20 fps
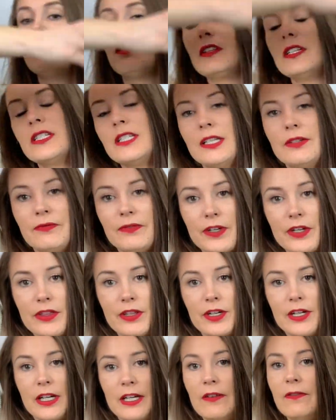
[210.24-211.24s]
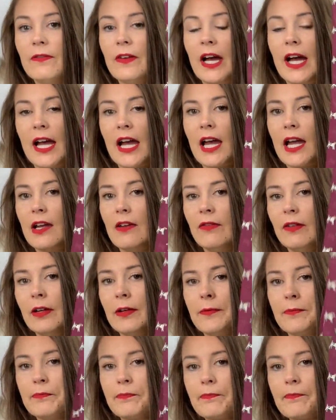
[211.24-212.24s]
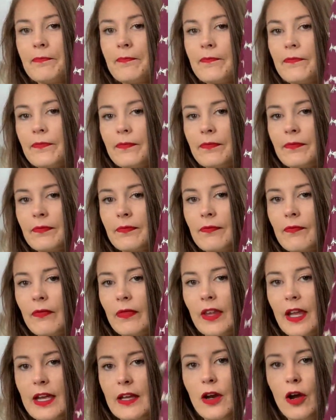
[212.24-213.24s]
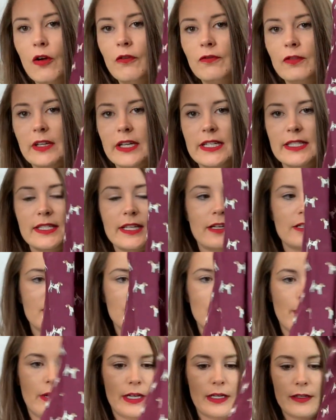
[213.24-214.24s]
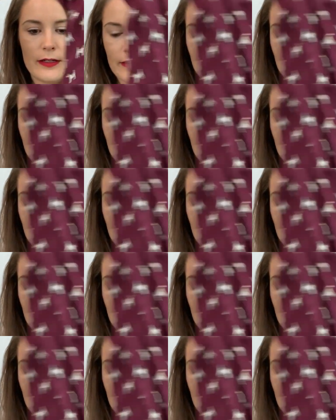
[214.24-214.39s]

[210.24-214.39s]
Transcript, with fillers: to list it for 35 and hopefully it sells quick.